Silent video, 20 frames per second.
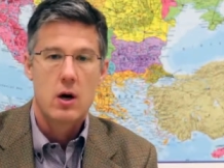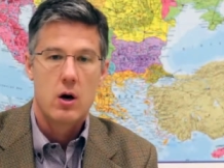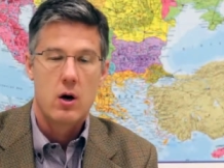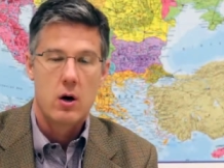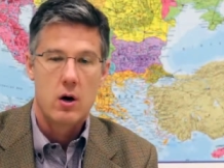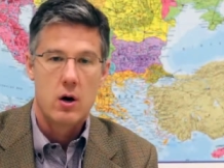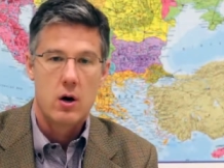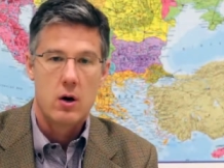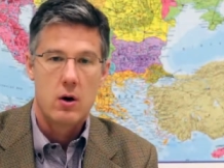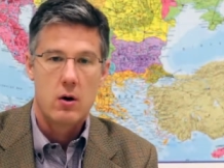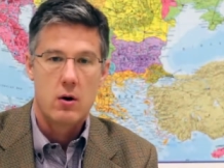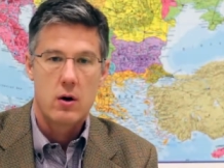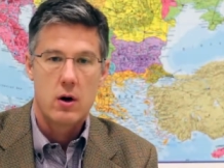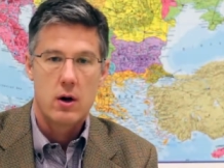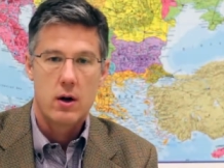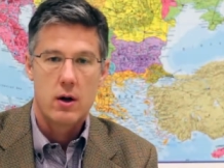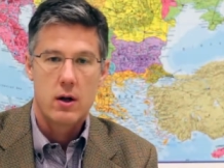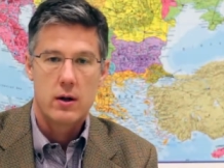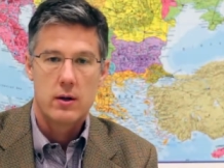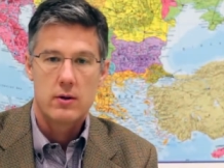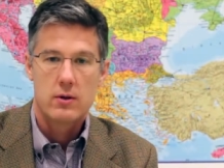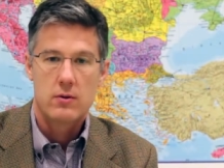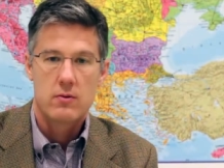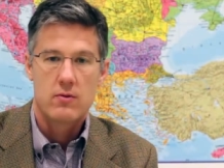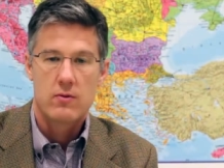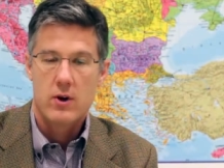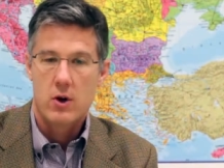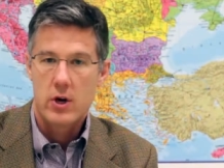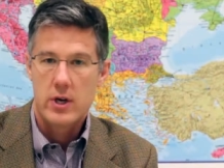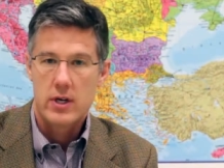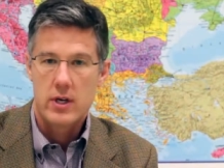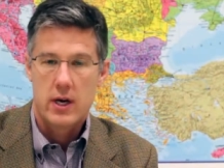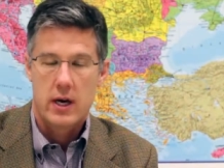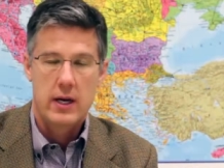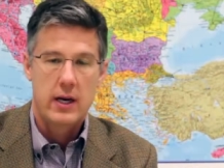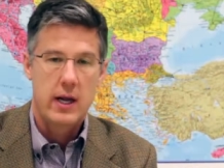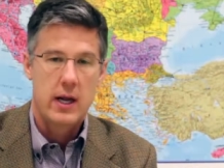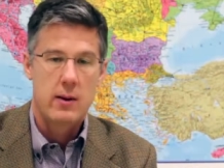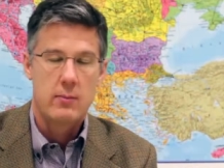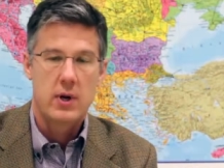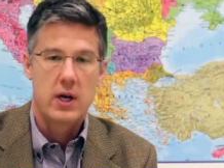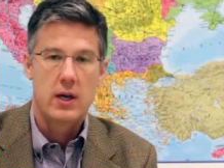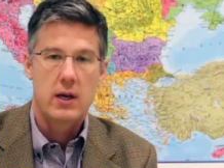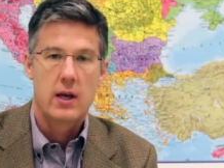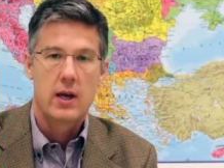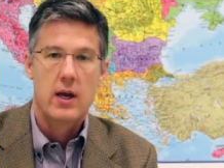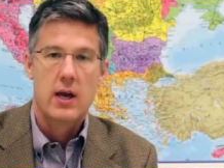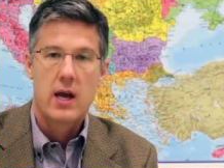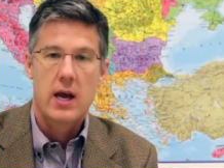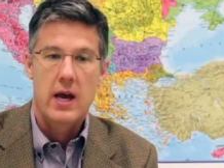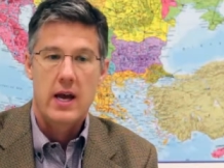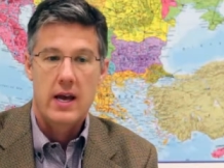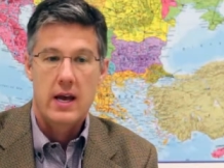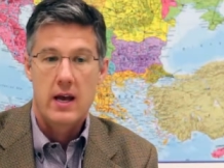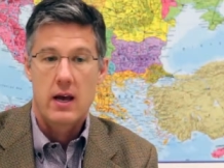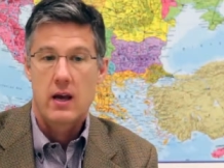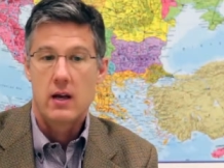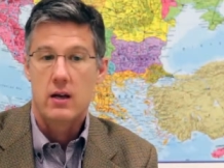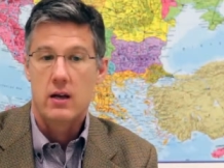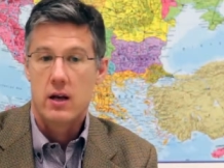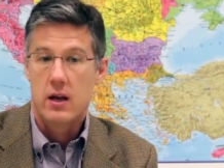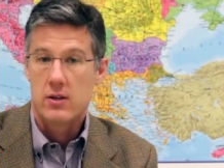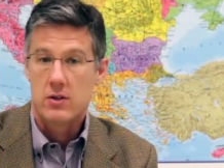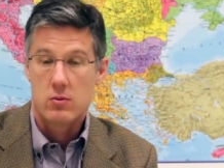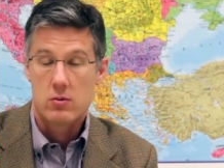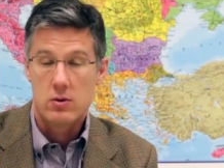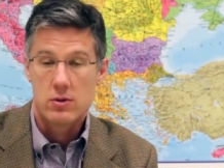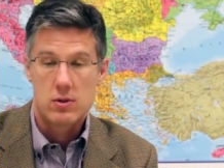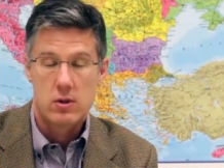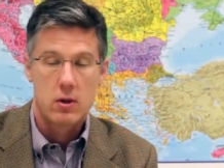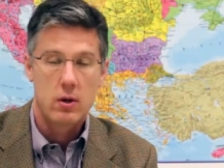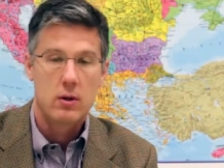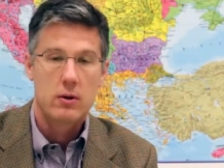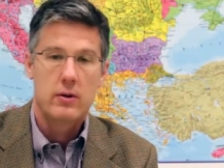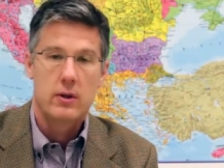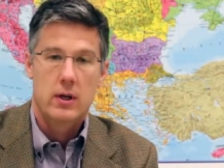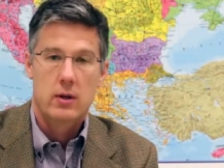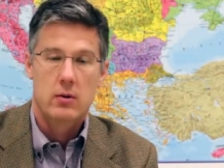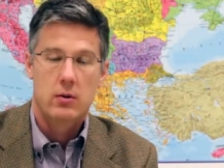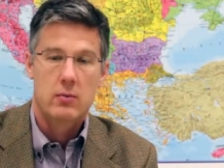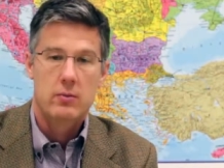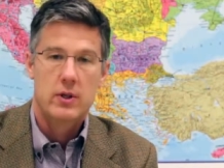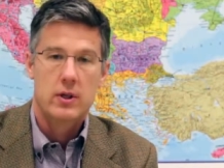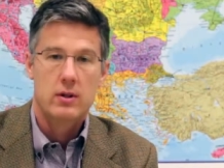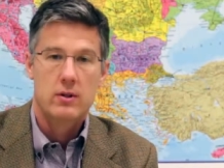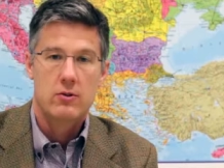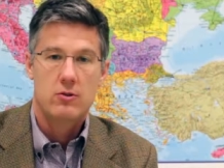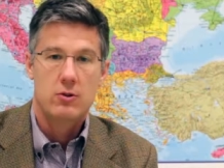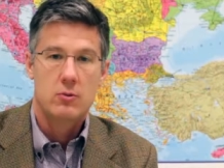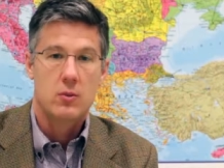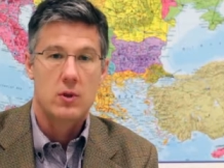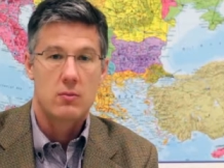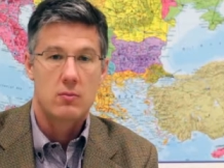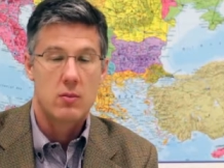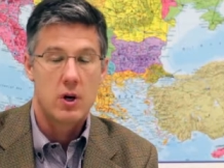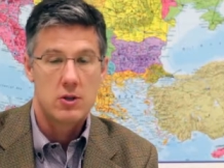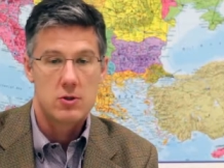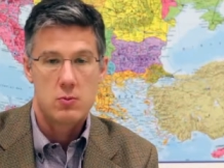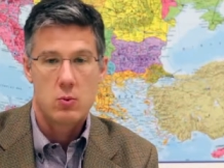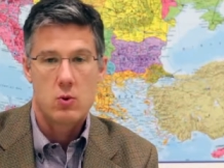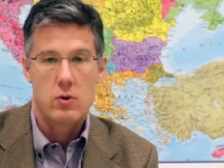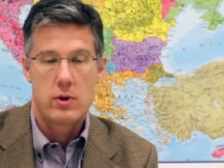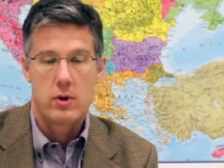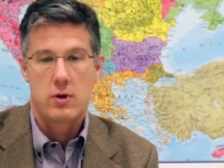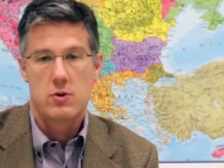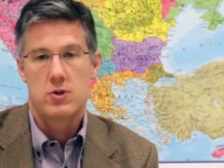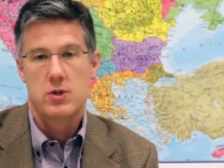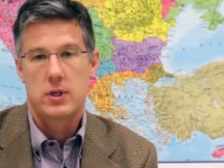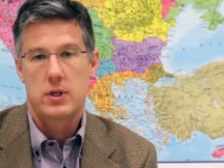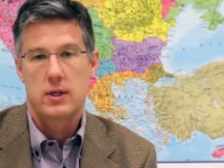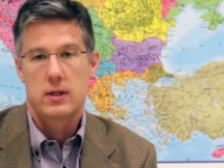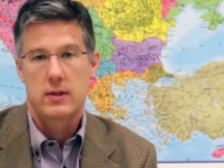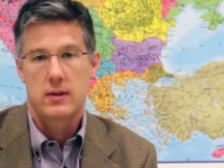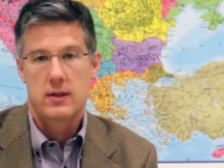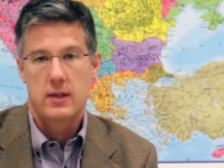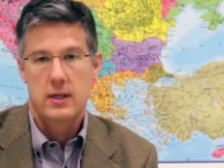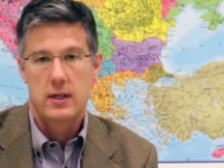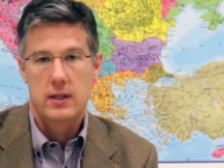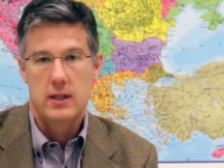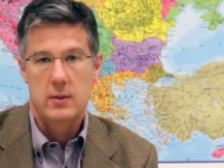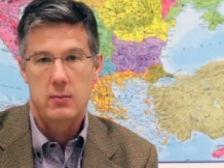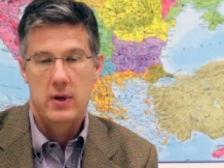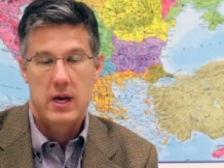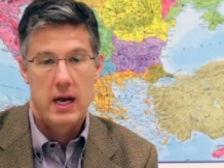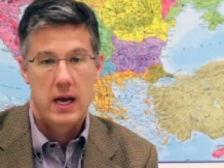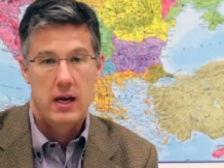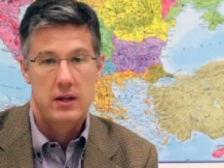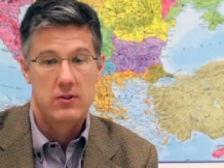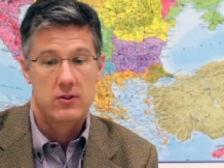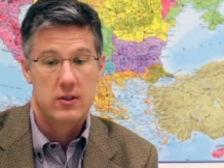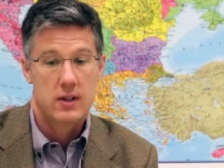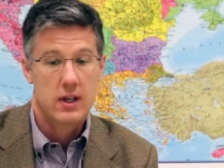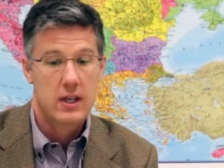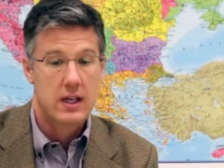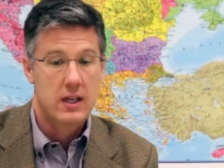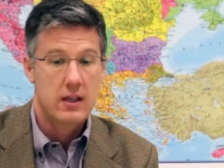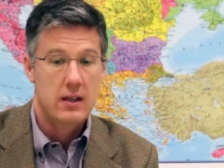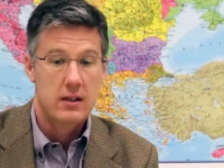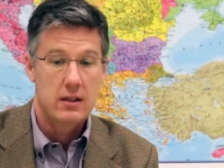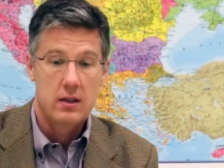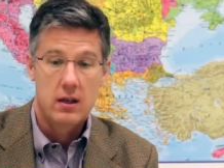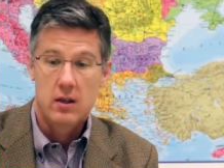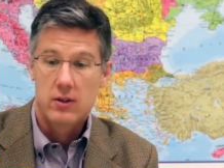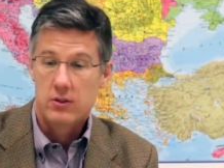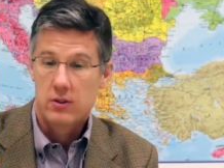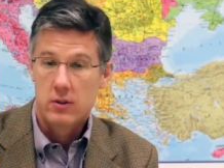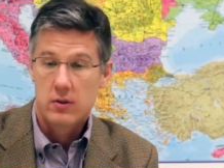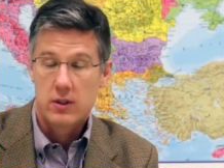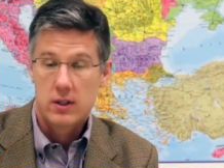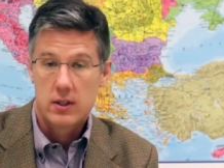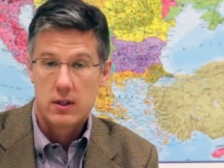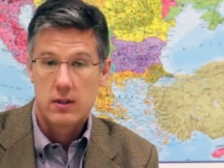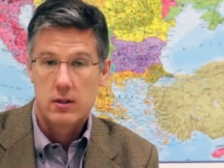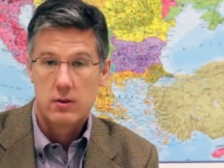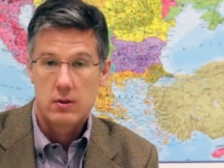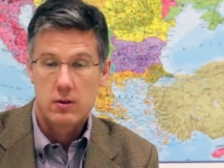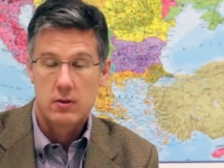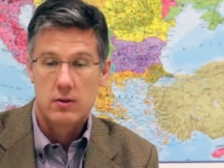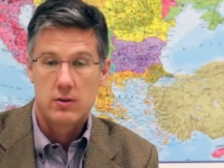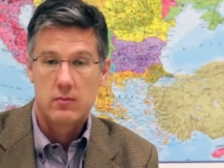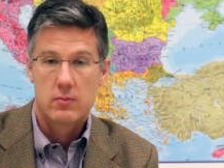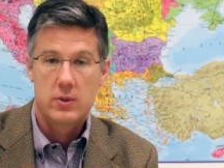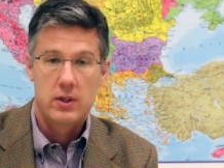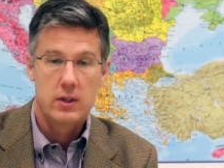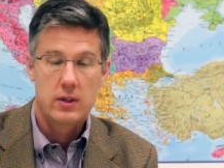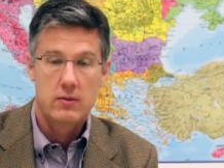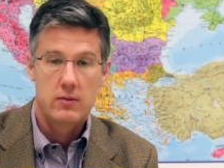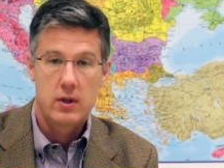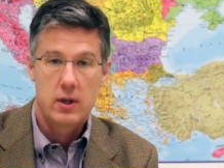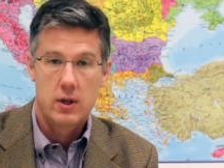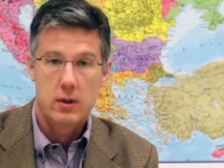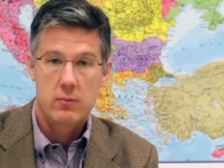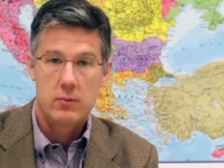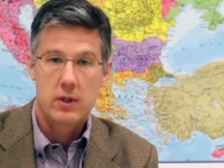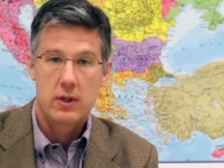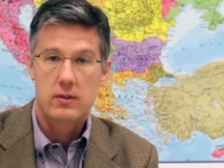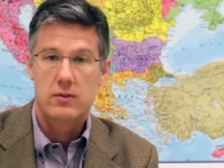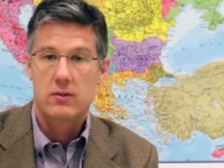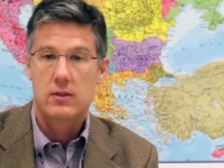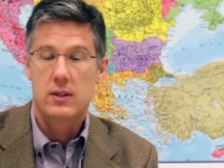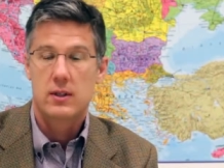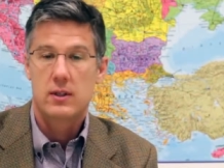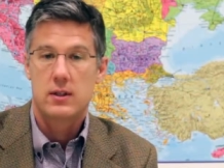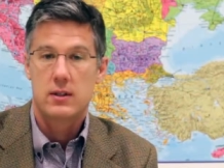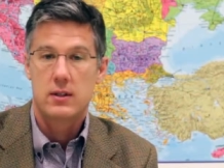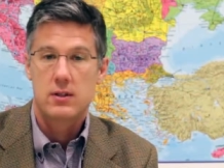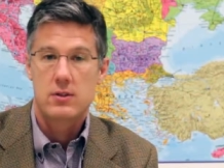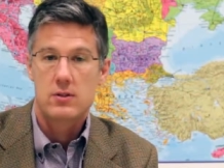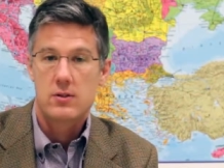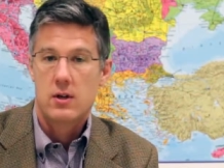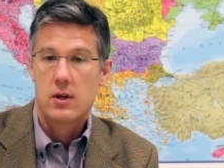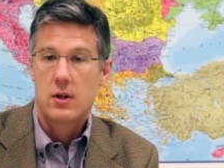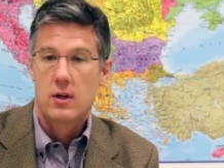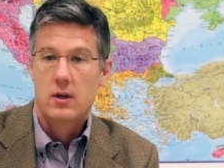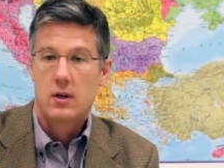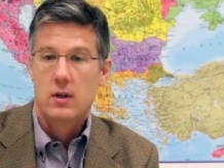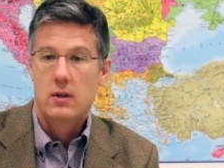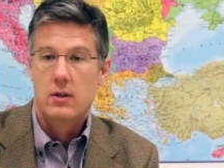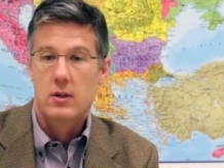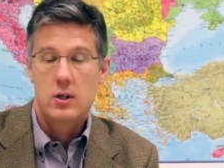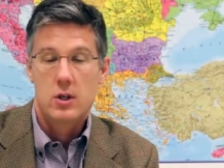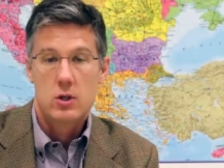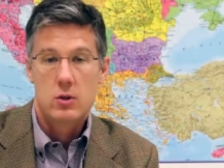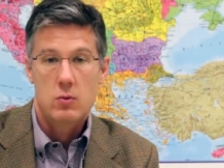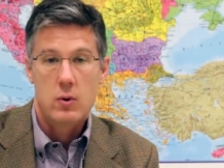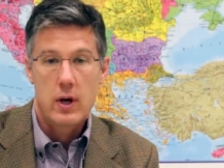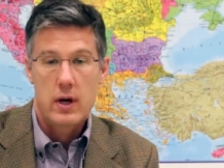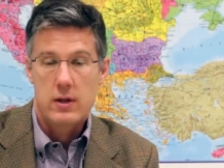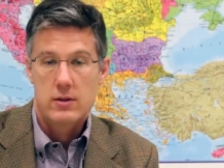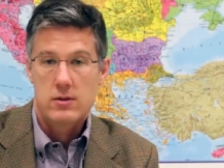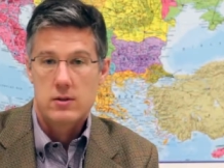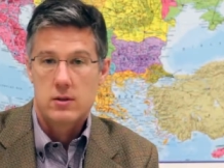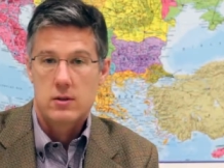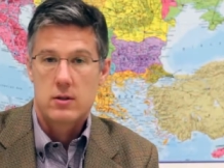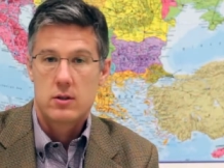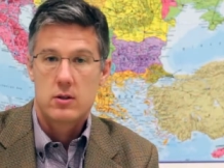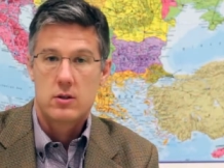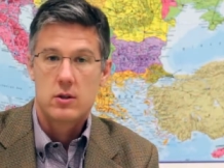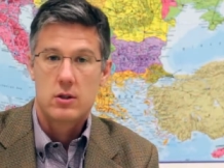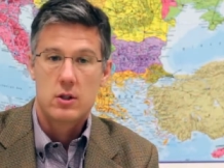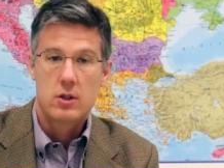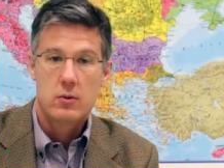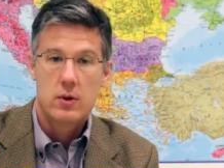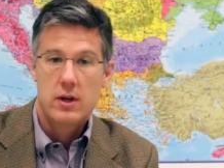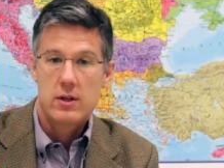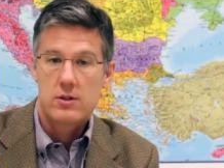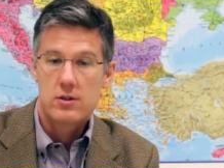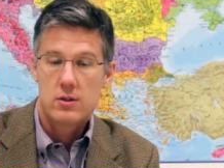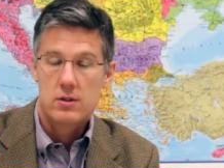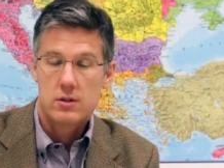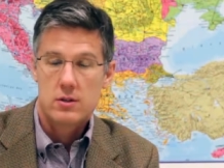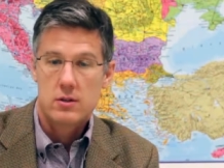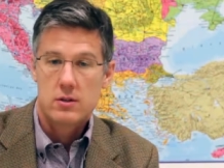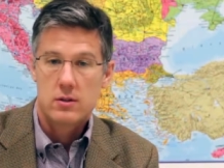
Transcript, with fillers: are very dynamic, and as a result, they will be consuming much more energy than in the past. The other big development is the U.S. The U.S.